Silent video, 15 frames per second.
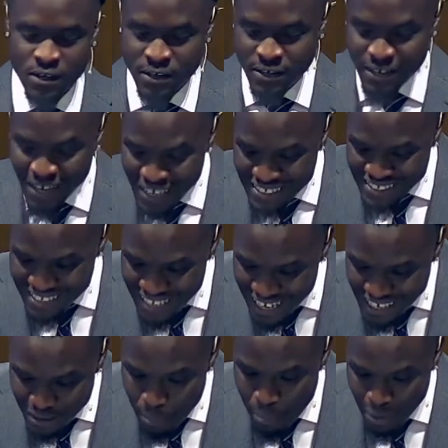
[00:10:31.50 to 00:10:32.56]
does
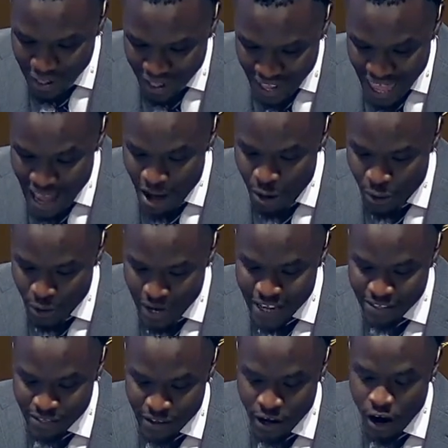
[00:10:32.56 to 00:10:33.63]
not plow
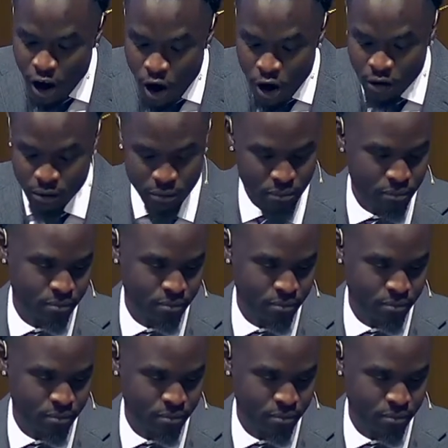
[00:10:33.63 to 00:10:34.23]
in the autumn.